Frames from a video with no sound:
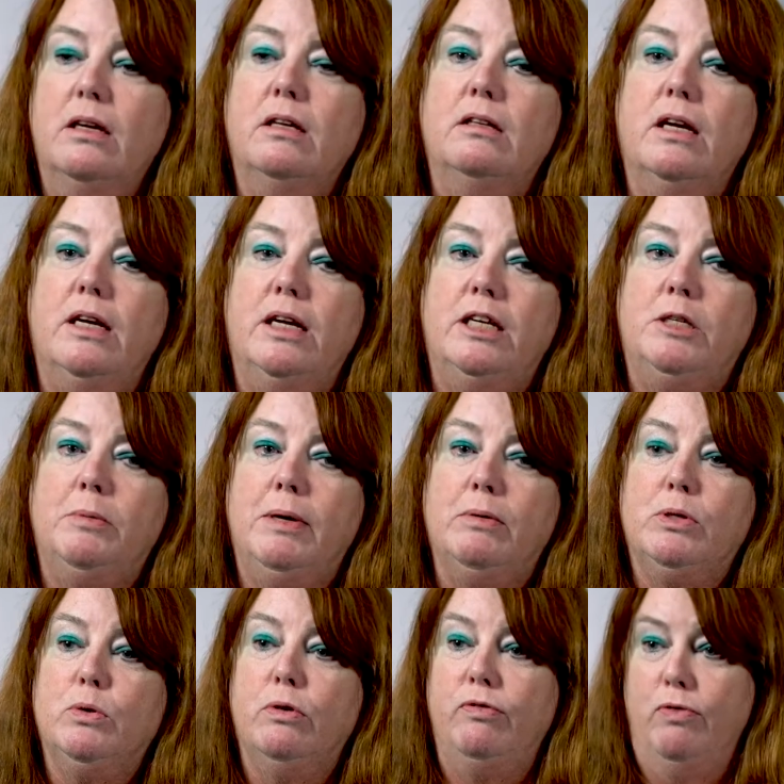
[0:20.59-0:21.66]
They need to be able
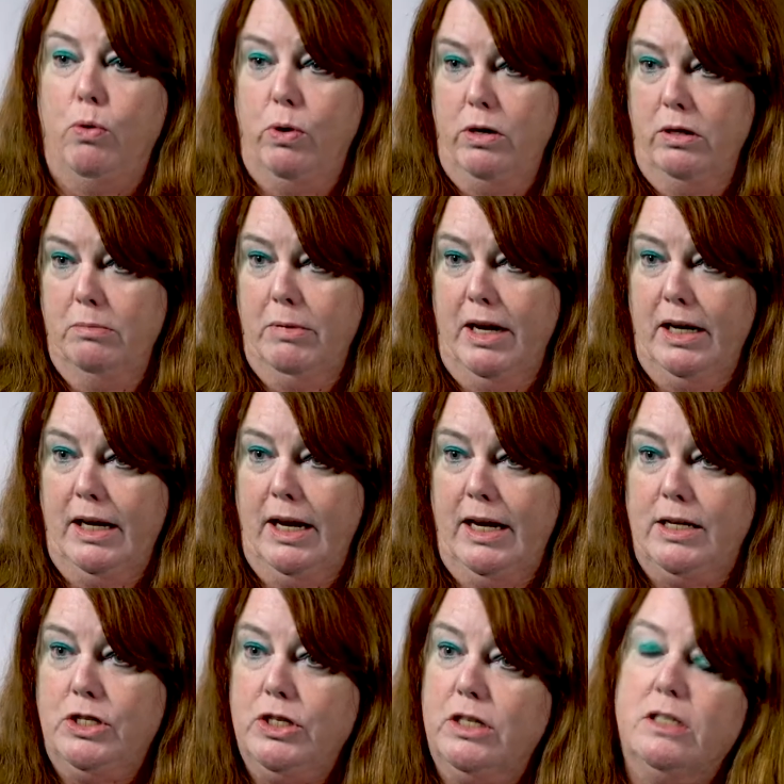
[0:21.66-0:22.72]
to afford the
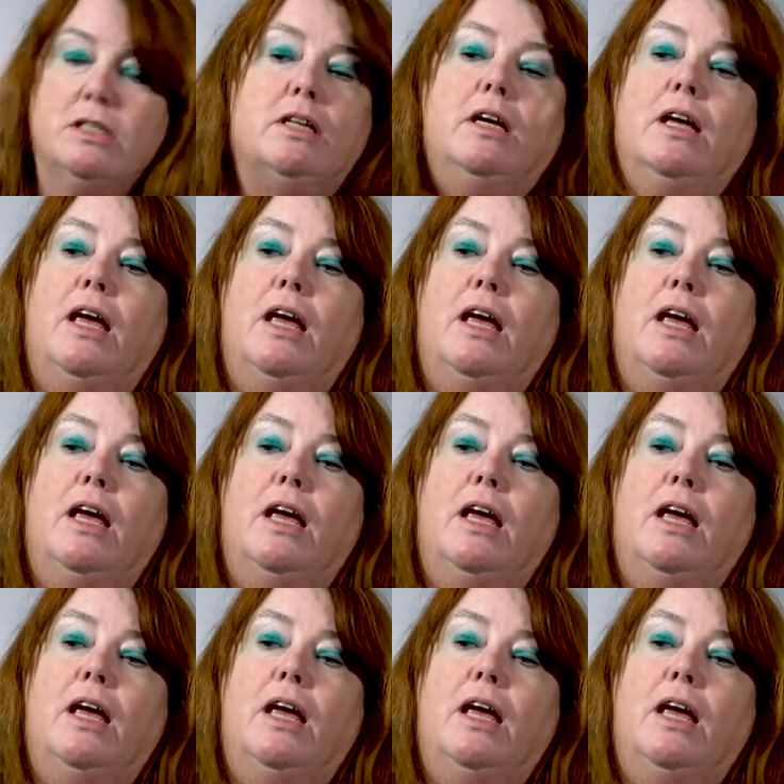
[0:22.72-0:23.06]
medications,